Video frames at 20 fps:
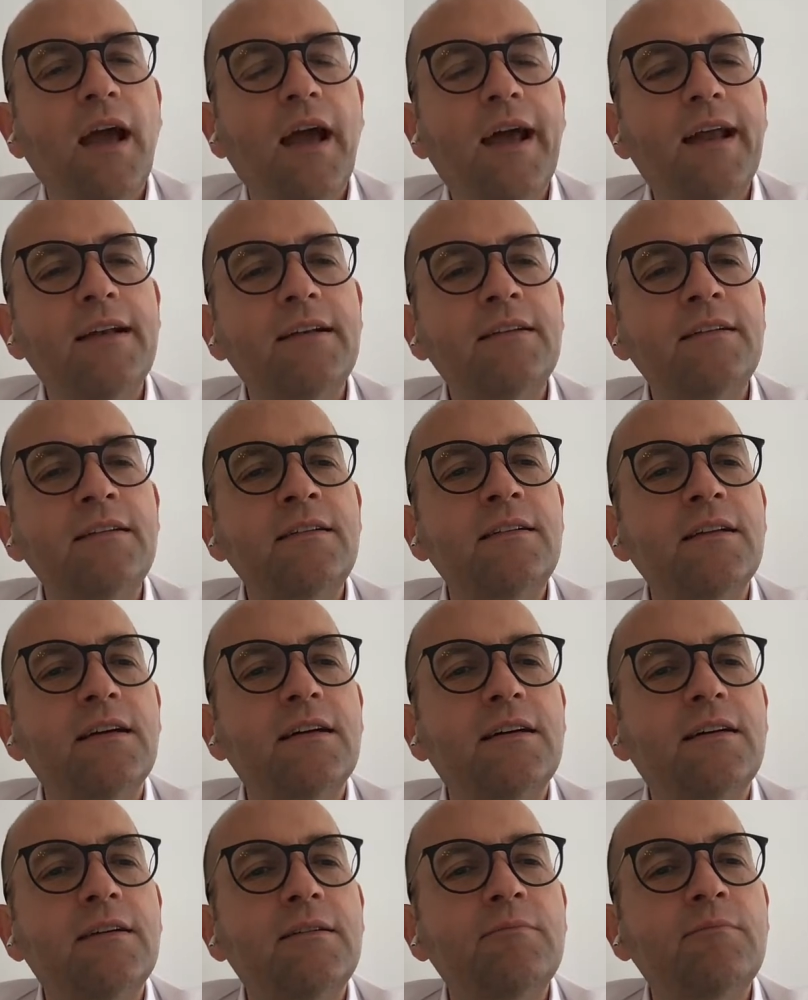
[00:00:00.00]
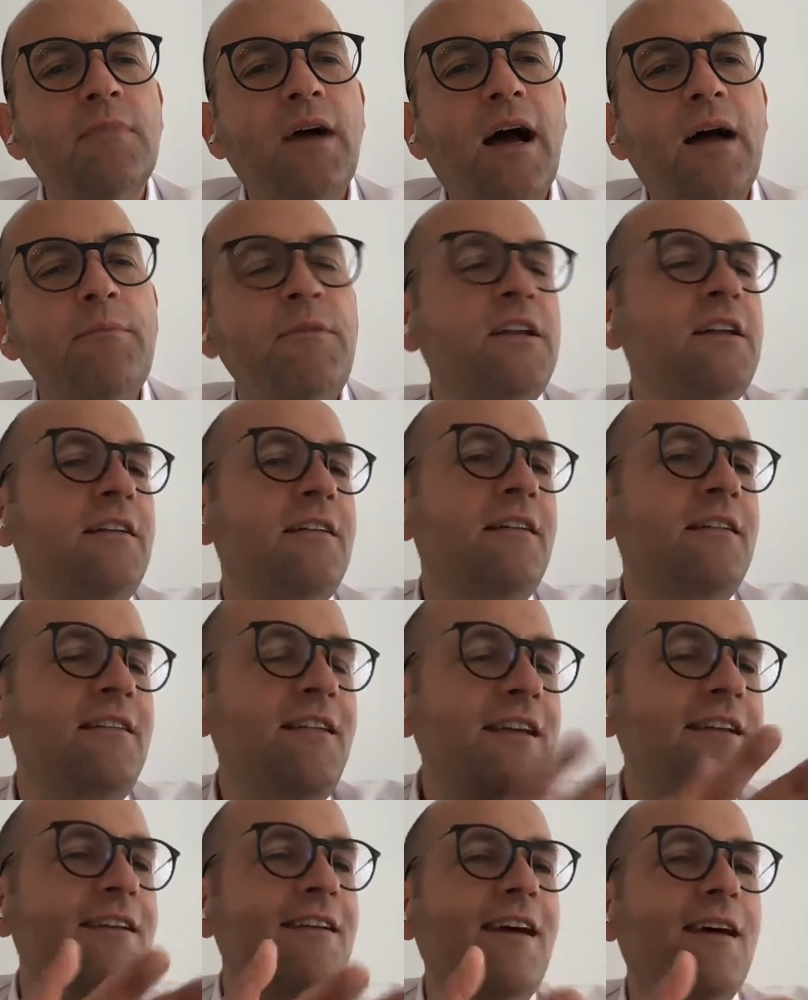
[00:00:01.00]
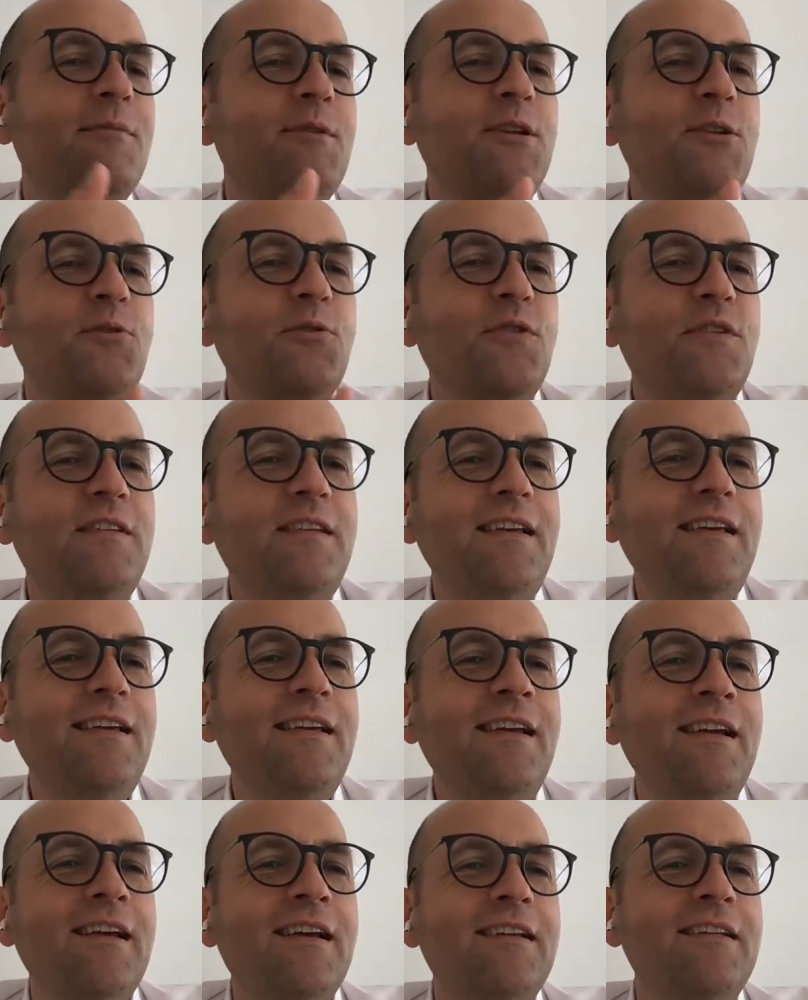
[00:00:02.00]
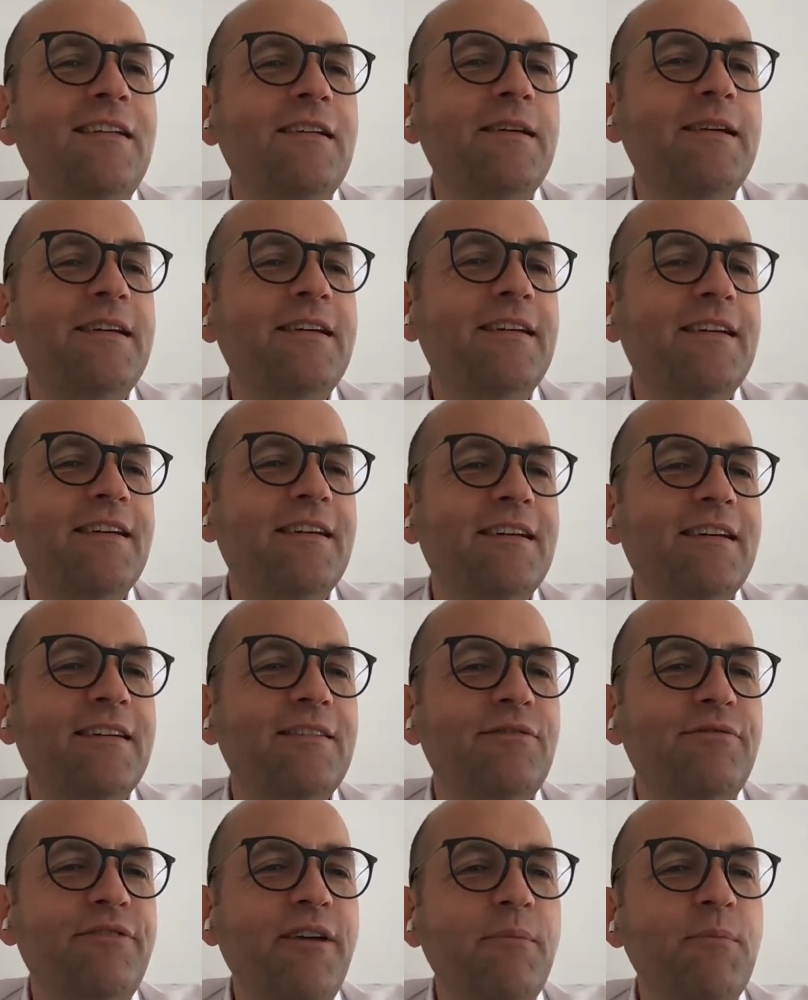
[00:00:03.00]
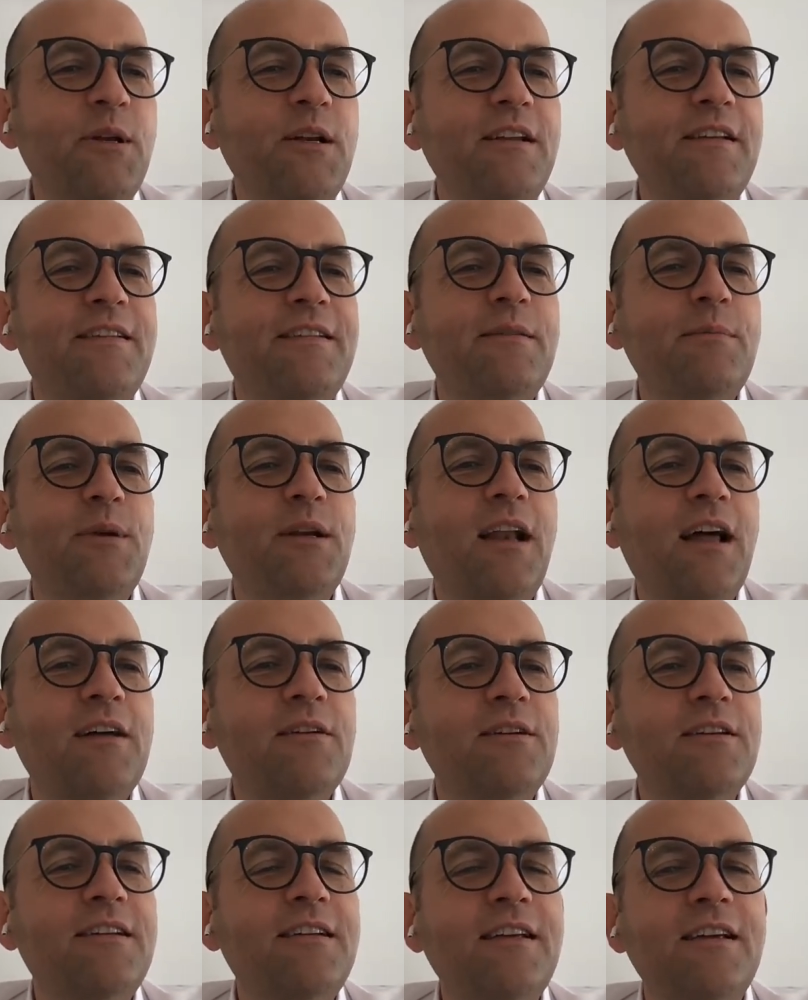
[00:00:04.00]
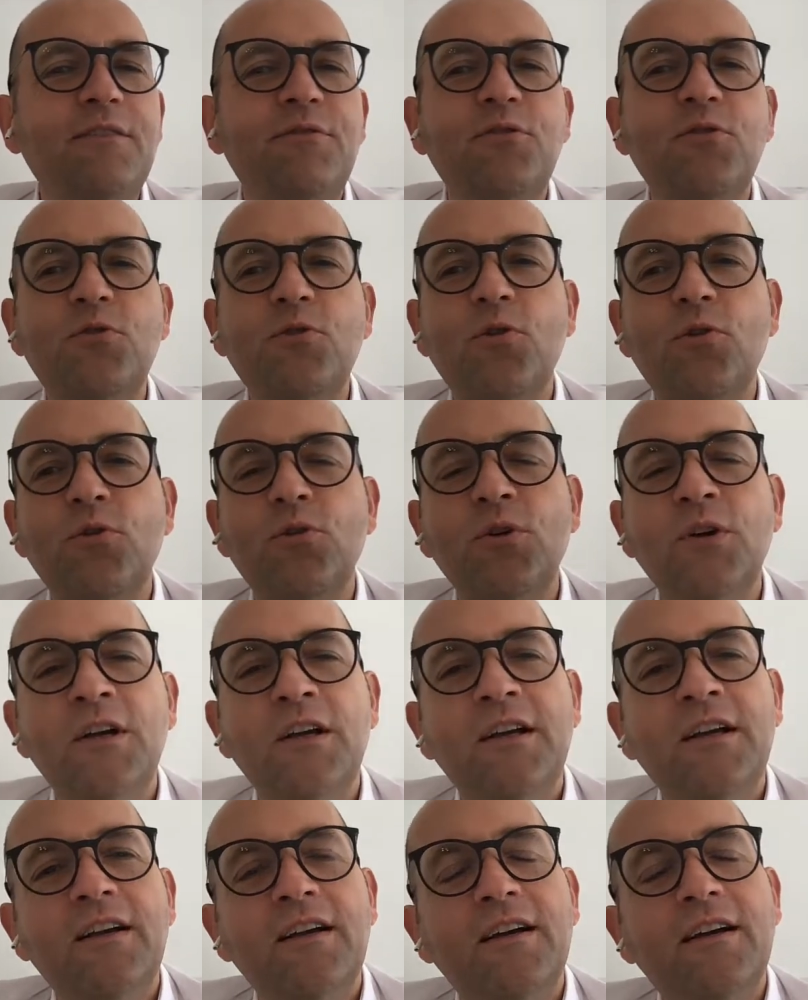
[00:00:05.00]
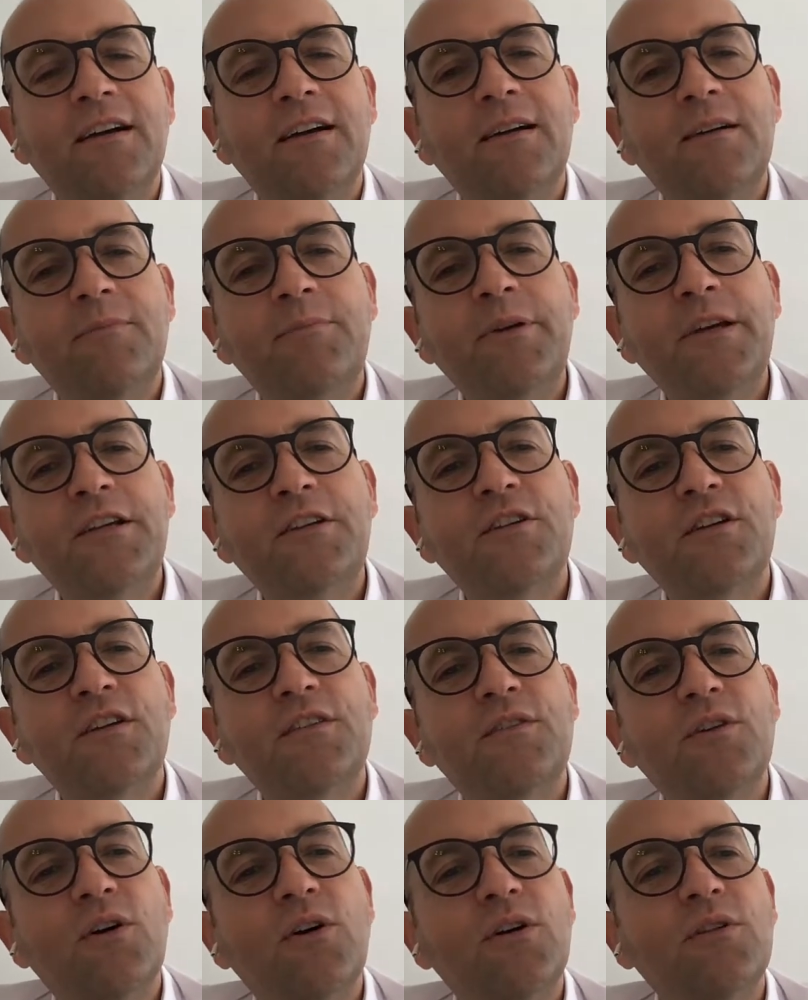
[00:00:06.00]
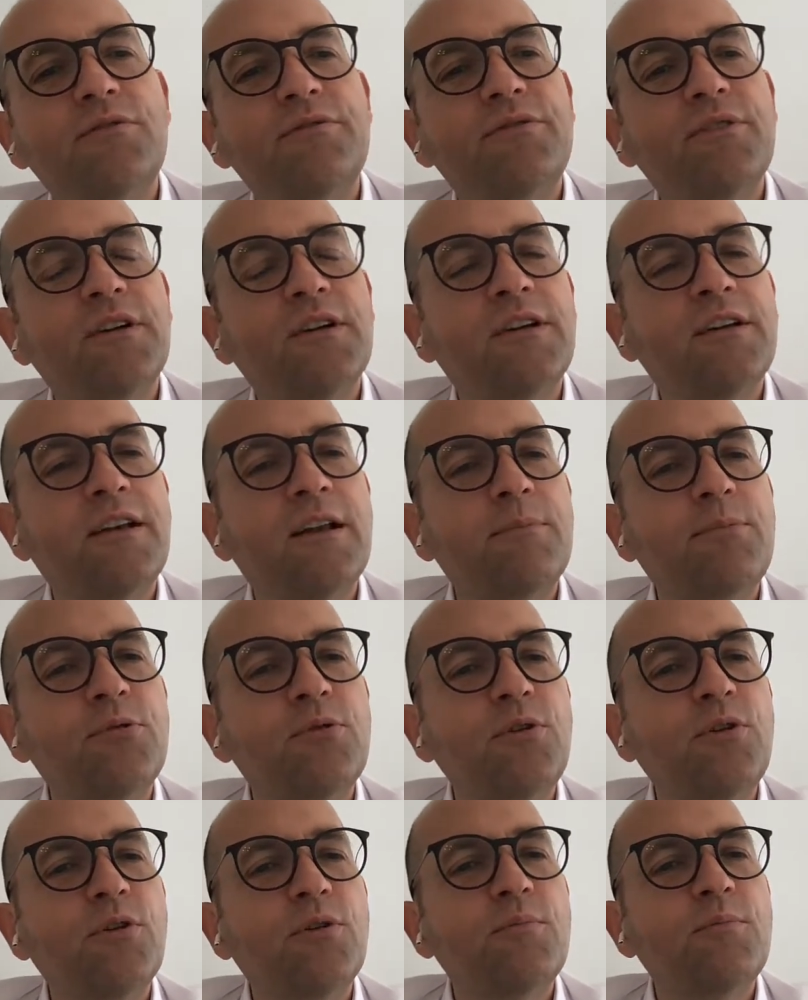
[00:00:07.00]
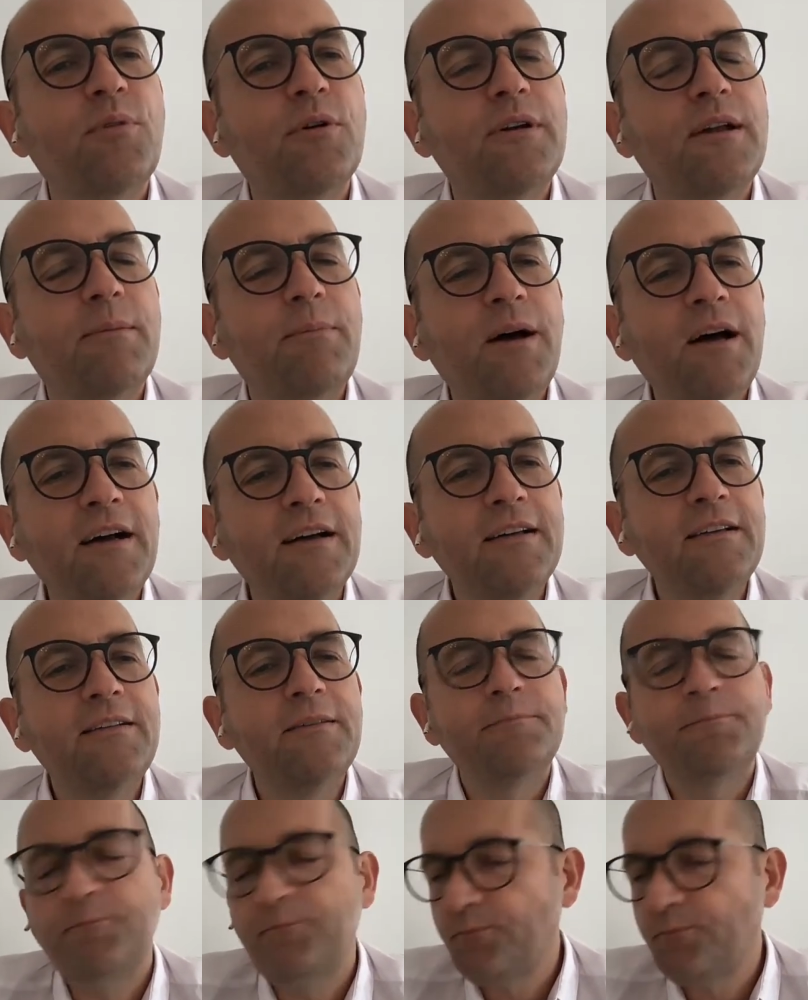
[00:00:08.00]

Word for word: And um, I mean, indeed, I mean, you see the uh, family similarity. If you know uh, pictures of uh, Napoleon Bonaparte,